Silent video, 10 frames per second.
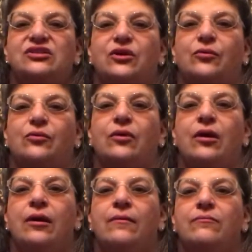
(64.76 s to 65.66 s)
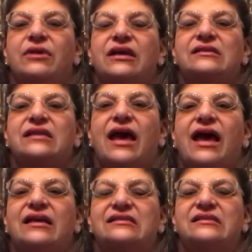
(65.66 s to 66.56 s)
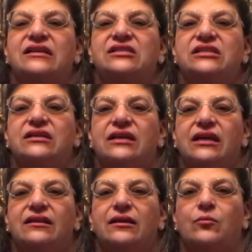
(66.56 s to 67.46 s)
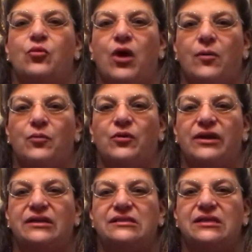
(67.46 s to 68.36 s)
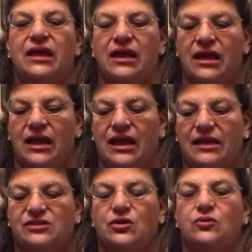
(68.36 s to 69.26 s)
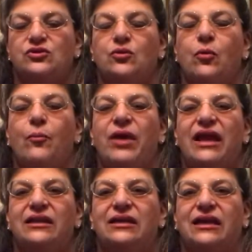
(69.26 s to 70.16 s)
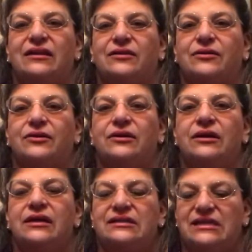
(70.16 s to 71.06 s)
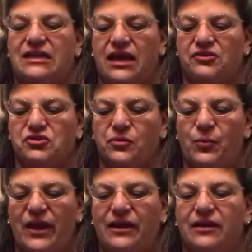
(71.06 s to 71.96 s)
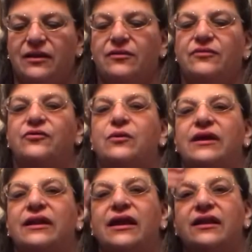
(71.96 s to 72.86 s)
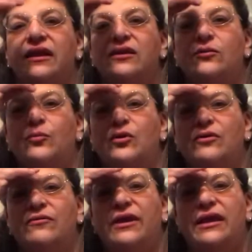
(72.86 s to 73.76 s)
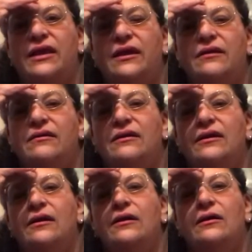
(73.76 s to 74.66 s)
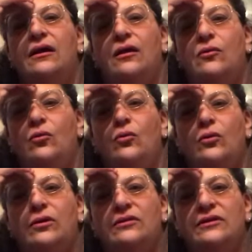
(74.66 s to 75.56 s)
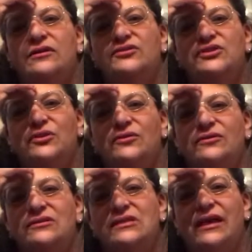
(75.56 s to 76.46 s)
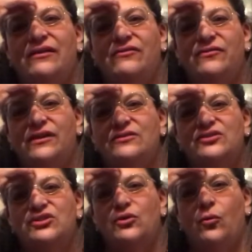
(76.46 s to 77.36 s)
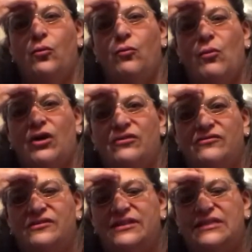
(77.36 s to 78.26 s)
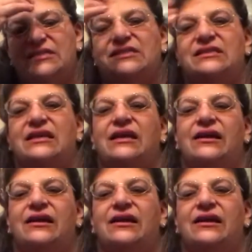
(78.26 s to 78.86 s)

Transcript: stone because it has such healing properties. It's also a painkiller. It's a natural painkiller. If you get a headache, you put it right here. And ooh, little circles. It feels so marvelous.